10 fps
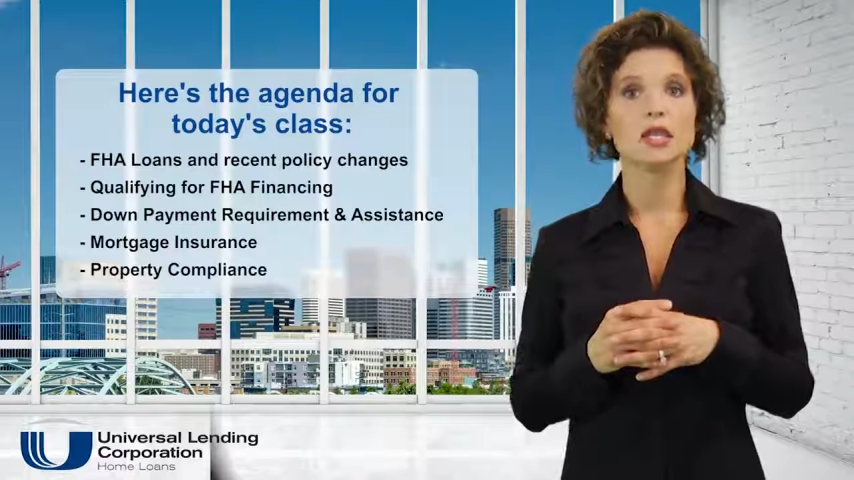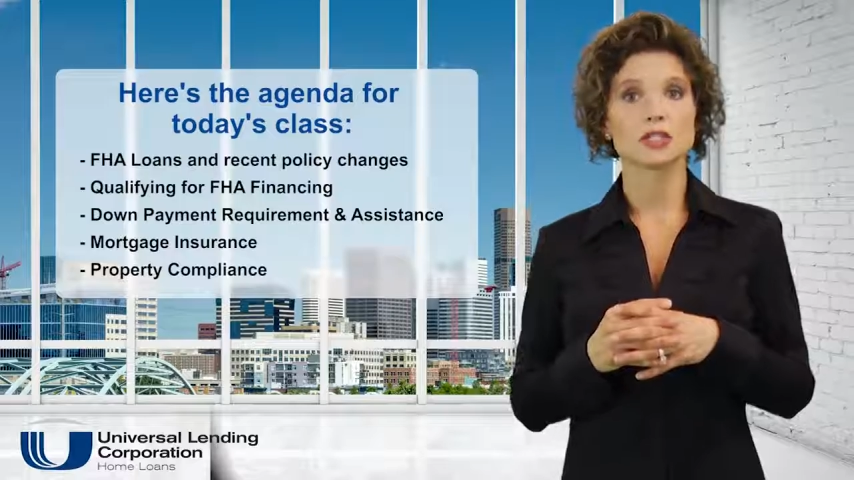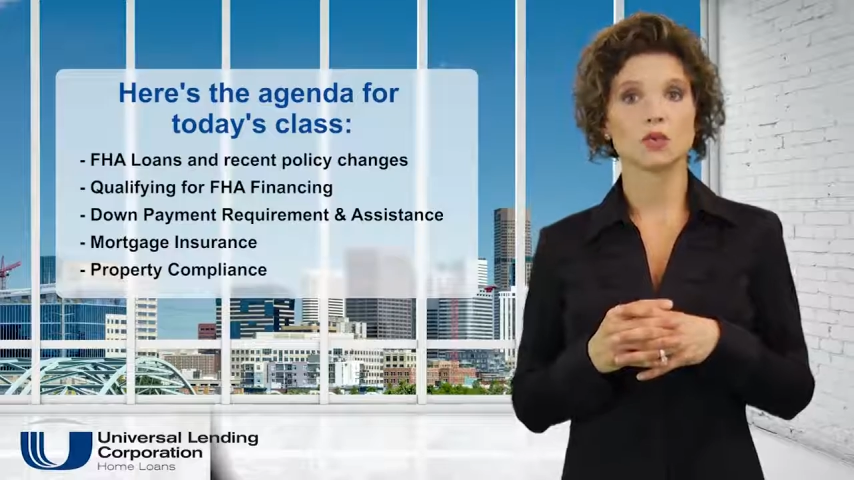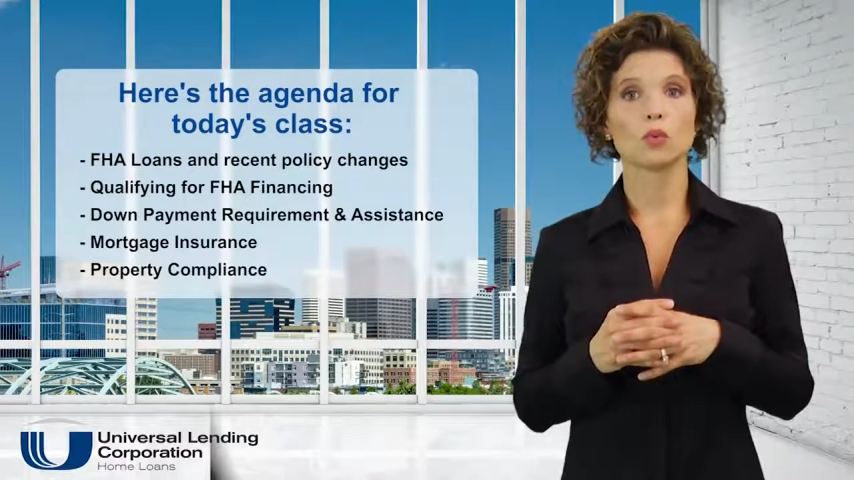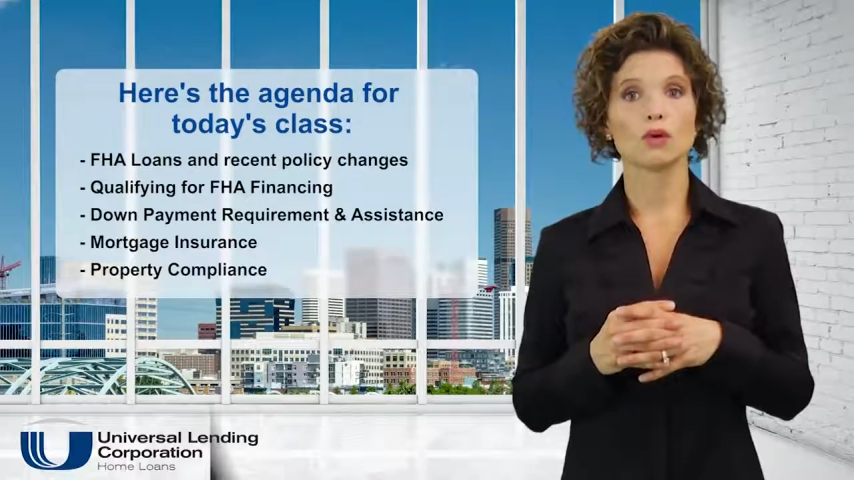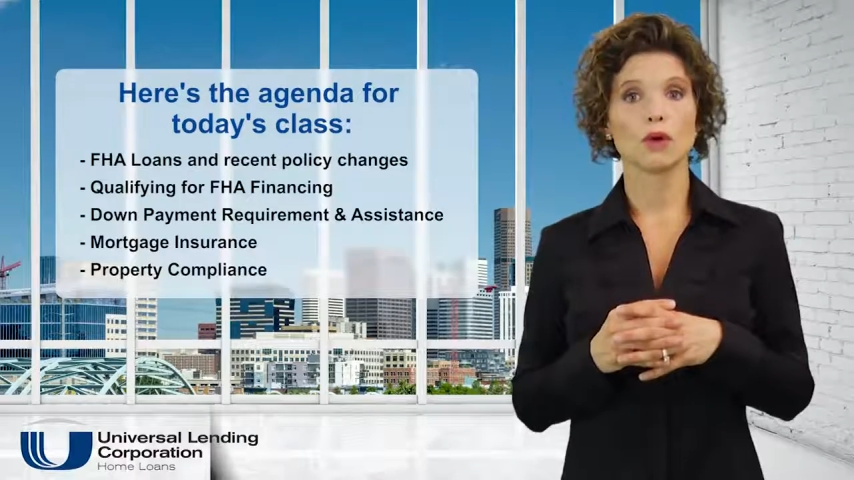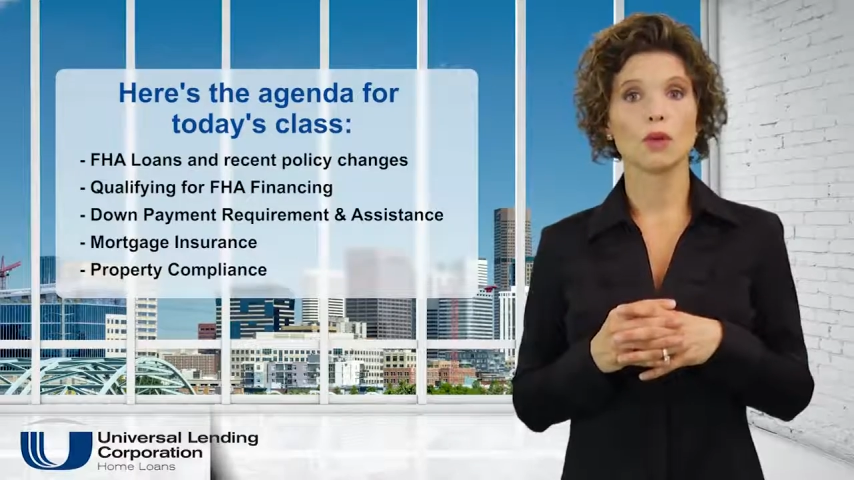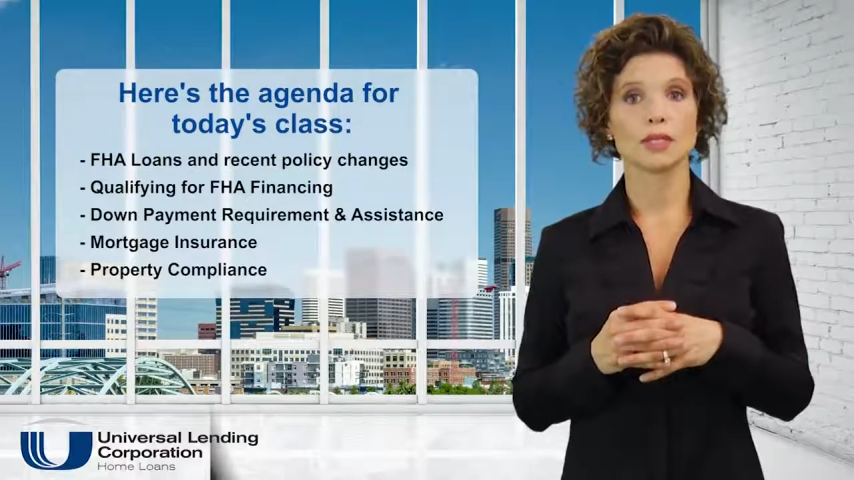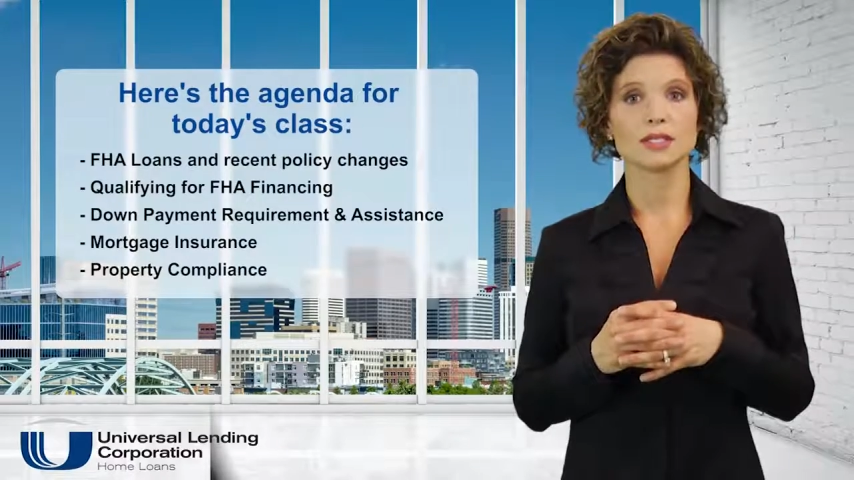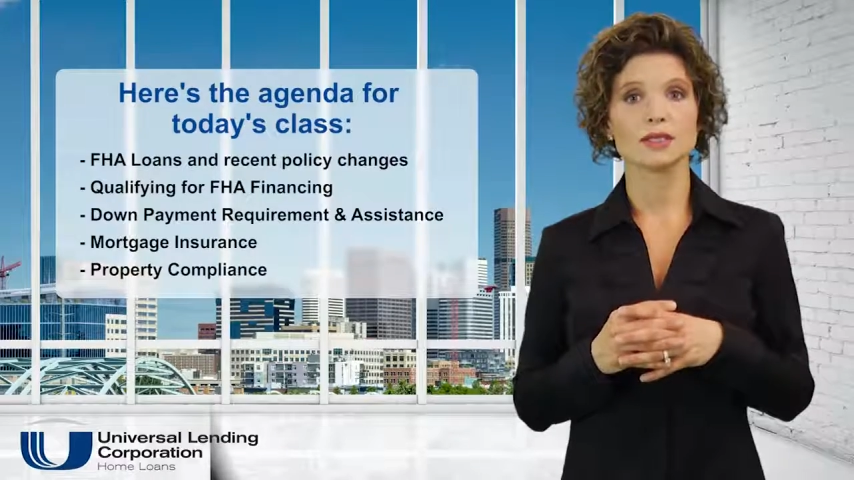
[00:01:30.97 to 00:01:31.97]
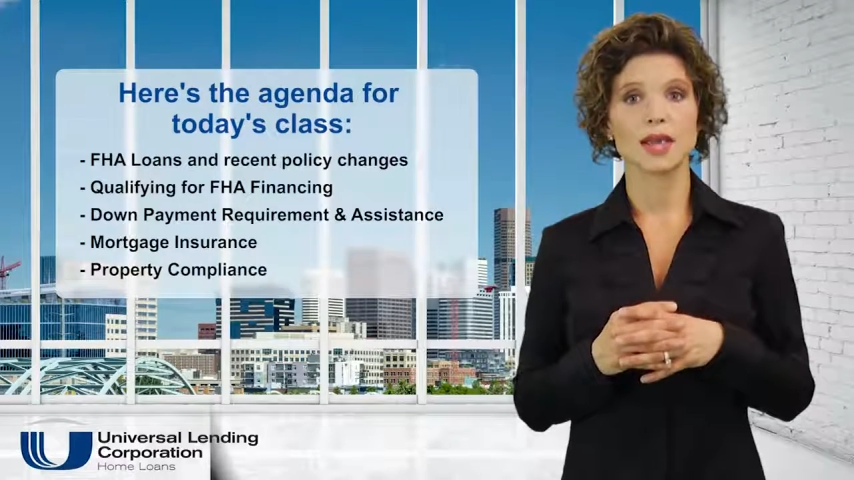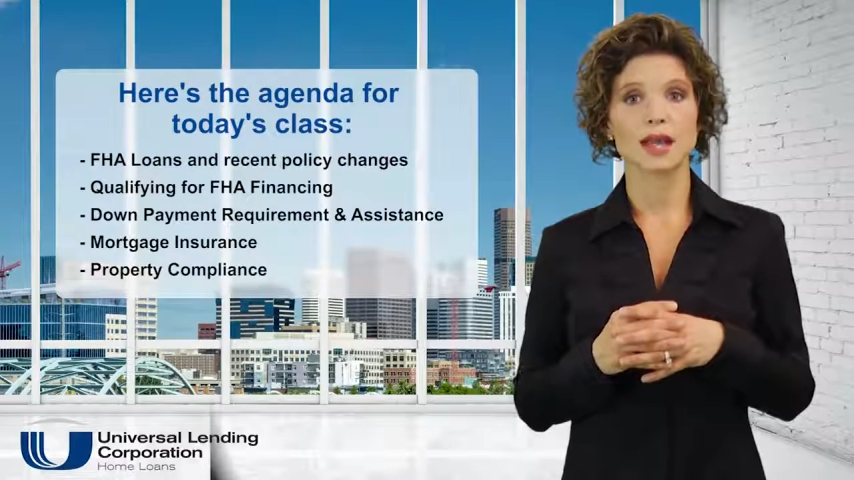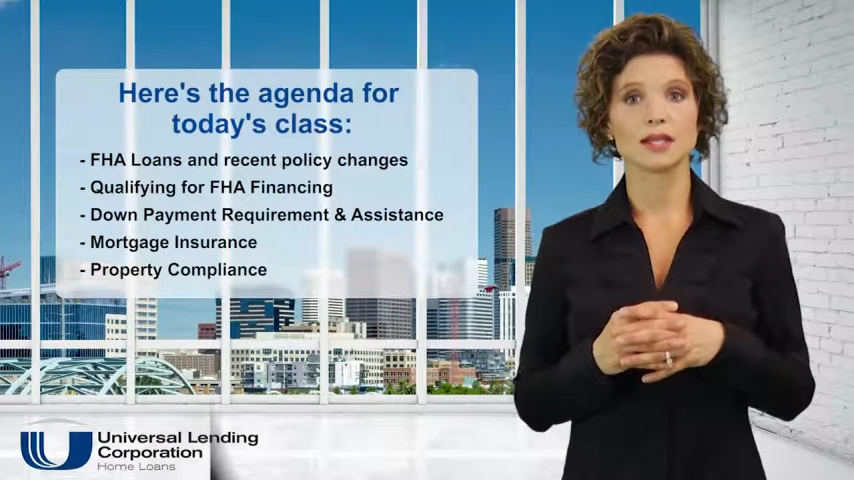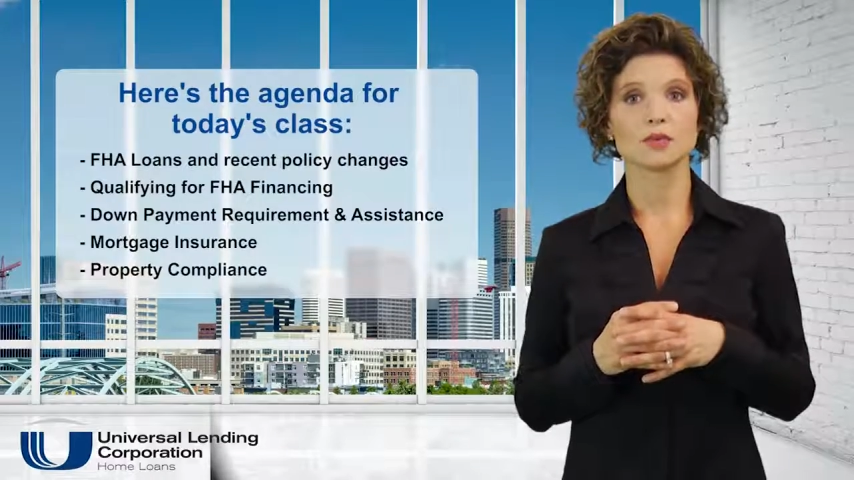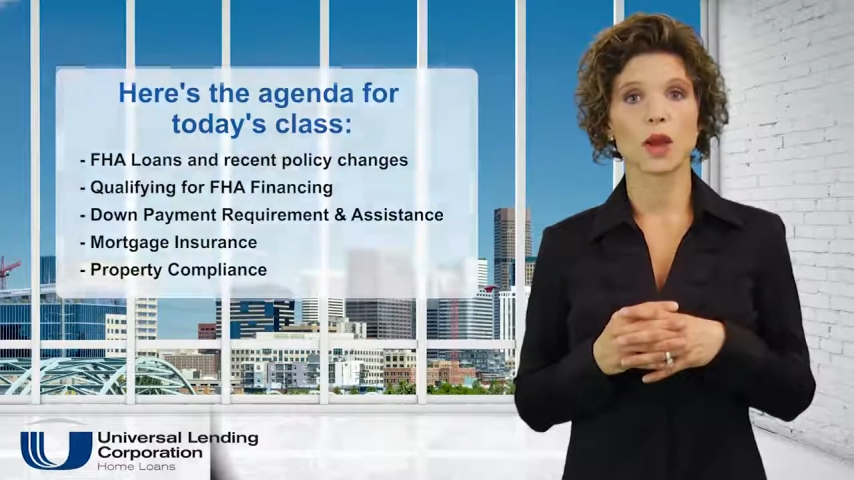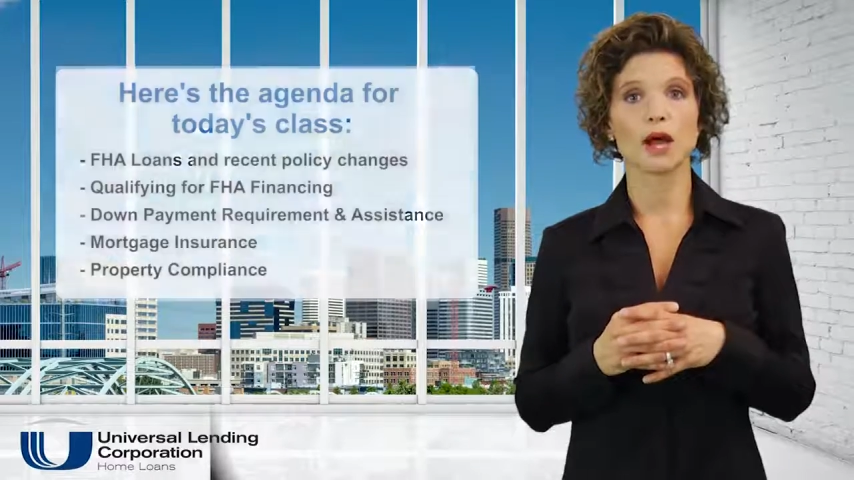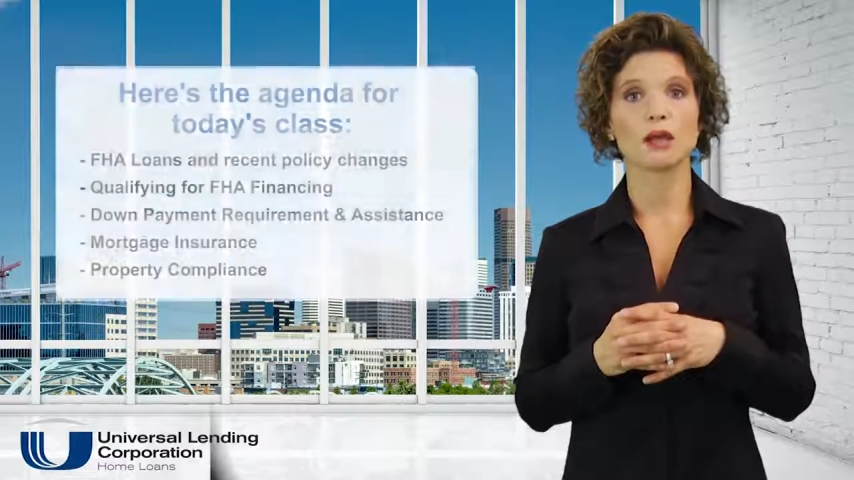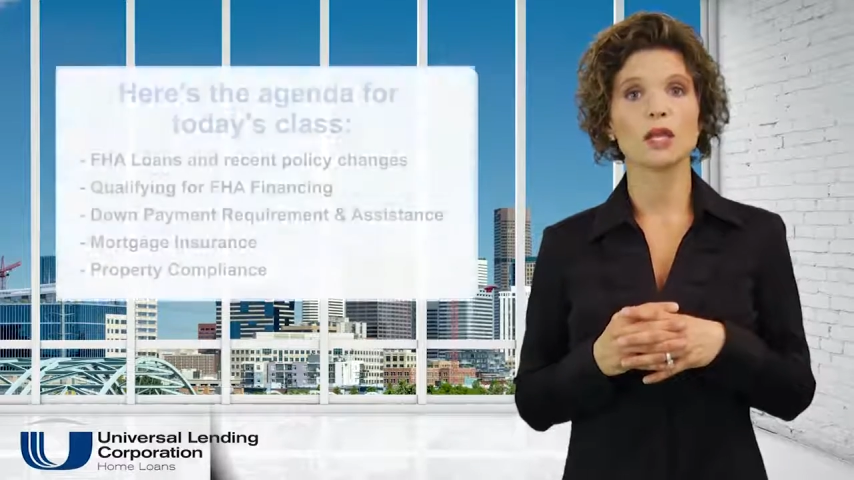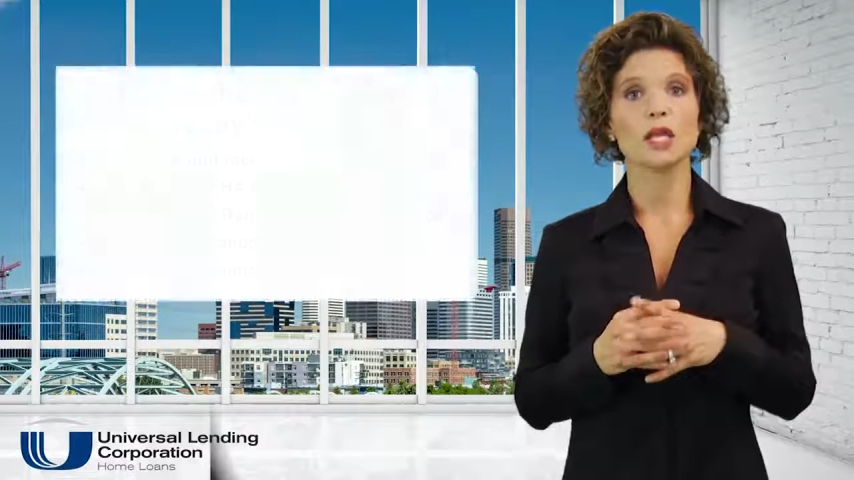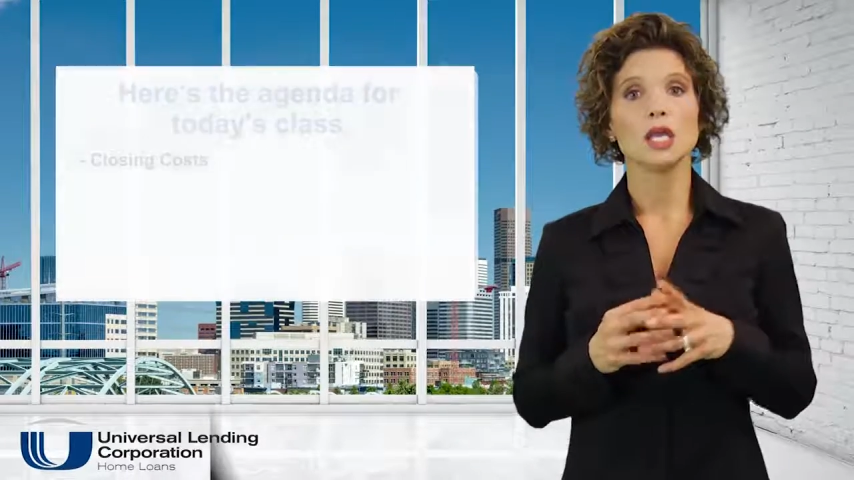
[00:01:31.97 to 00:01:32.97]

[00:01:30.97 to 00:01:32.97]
So we'll go into that as well.